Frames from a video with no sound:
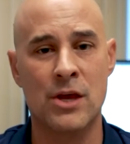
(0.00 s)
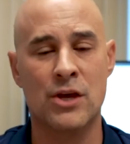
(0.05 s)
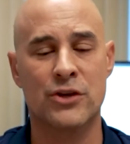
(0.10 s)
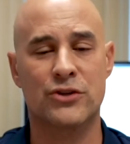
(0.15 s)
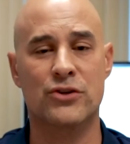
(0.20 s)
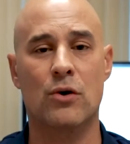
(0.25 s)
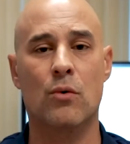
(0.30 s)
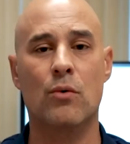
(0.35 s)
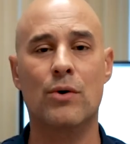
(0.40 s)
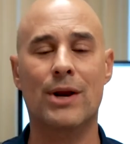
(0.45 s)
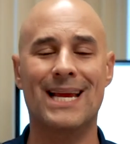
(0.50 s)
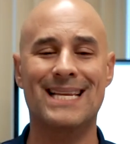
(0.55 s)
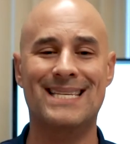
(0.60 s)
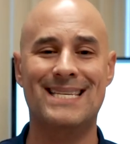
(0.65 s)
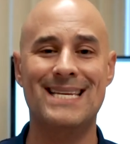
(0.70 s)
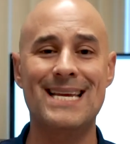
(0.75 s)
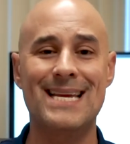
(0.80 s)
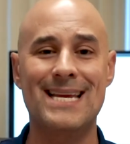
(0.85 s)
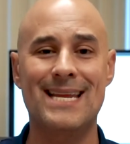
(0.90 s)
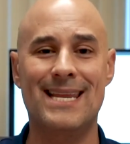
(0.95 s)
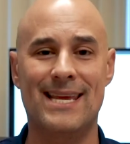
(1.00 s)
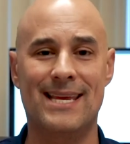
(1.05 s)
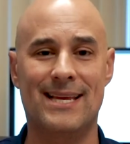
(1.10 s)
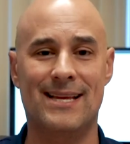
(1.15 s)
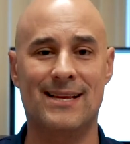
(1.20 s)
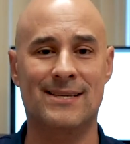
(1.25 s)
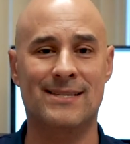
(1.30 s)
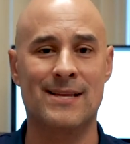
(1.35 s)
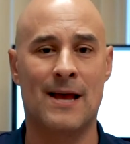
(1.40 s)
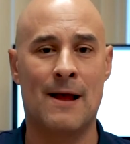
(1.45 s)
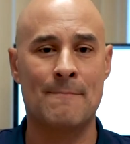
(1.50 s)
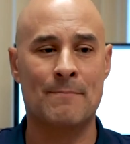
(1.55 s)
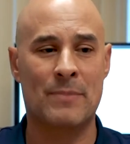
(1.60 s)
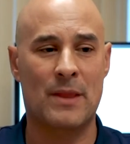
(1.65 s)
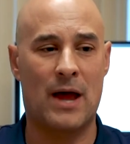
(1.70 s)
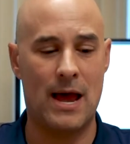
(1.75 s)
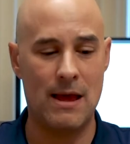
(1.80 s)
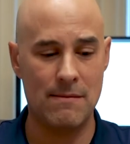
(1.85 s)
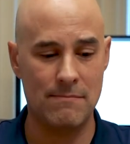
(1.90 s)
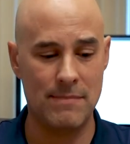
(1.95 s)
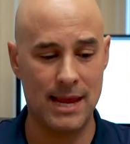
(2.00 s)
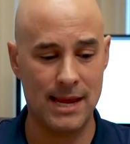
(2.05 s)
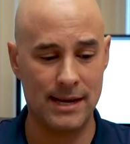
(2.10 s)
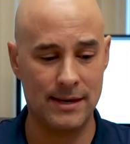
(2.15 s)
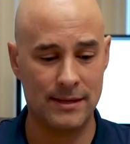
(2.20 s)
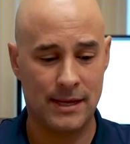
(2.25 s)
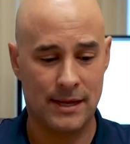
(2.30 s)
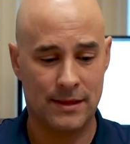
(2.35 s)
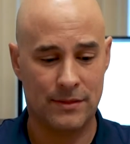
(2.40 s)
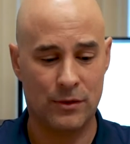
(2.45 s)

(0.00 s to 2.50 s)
So what I did is I made